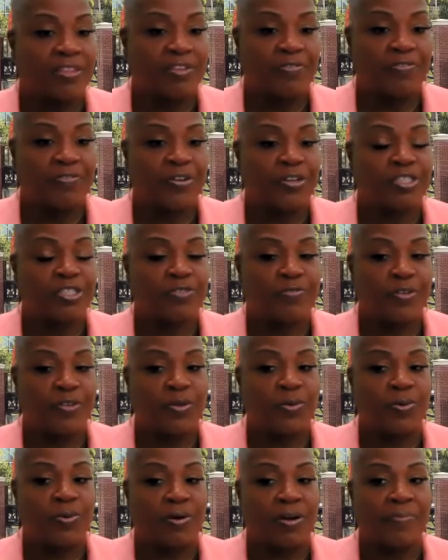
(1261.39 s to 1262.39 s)
the first
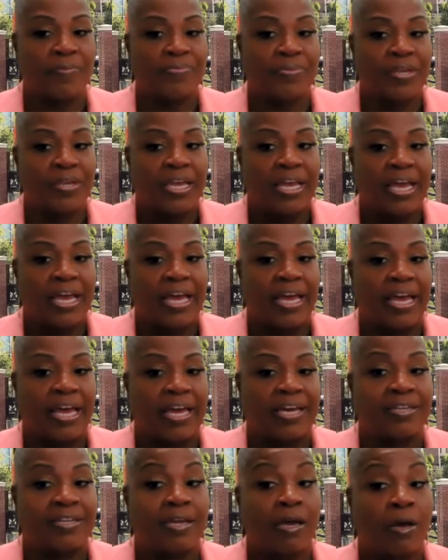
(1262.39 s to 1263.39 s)
floor,
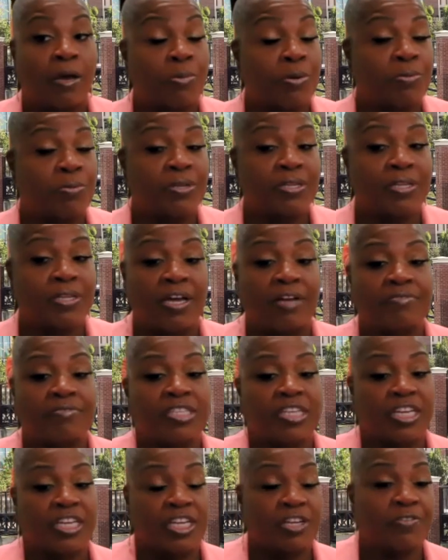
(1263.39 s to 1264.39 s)
and we would love
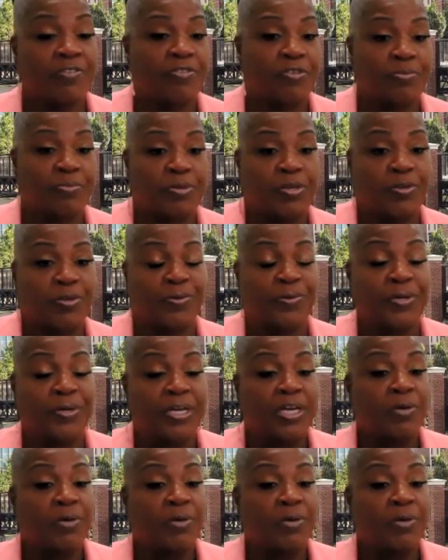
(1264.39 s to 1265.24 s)
to hear from you.